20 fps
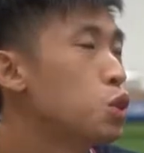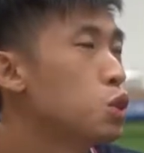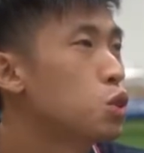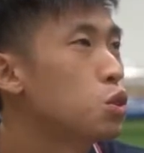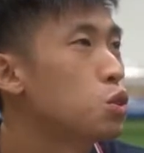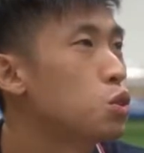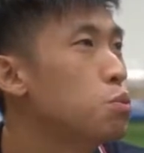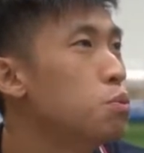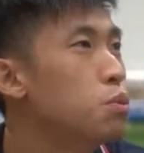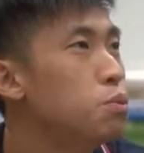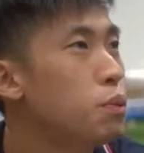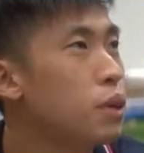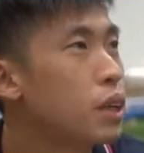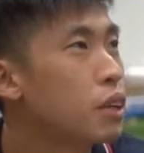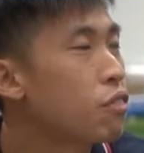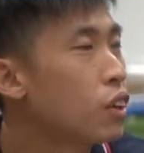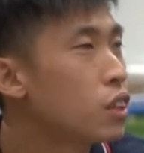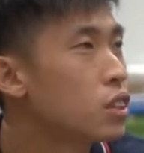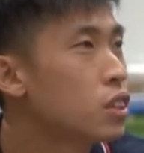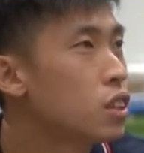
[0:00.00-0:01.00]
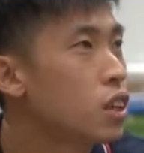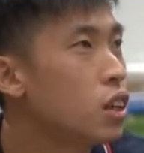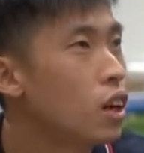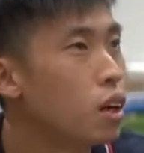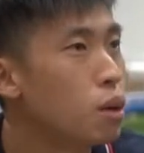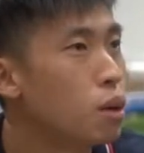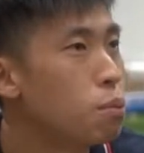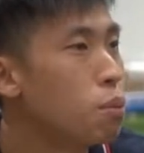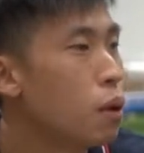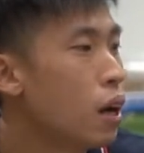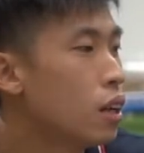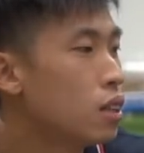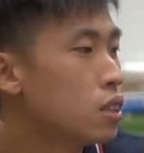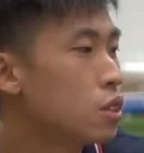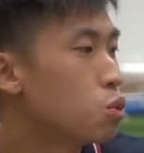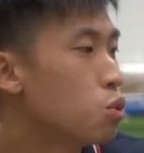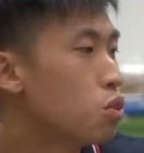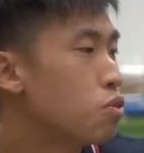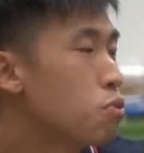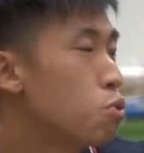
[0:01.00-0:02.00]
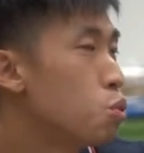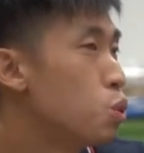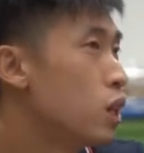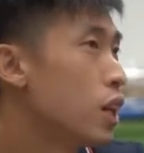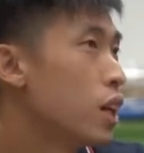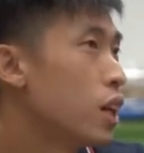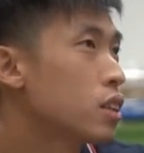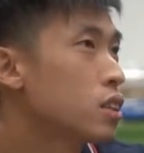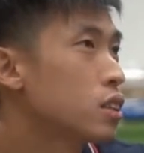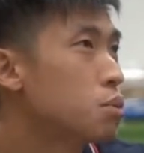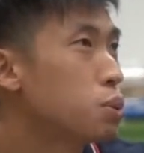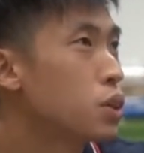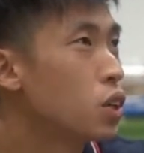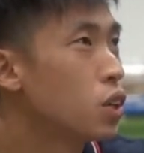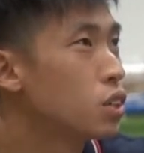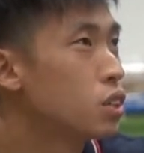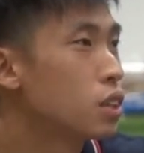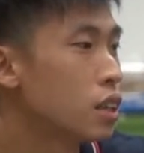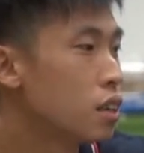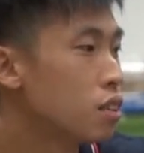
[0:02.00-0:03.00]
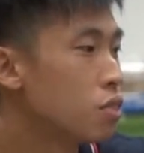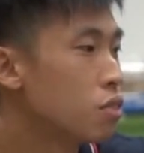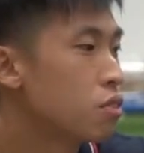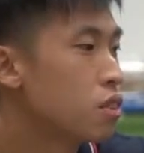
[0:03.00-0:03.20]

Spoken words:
to manufacture our parts with Wenext because they have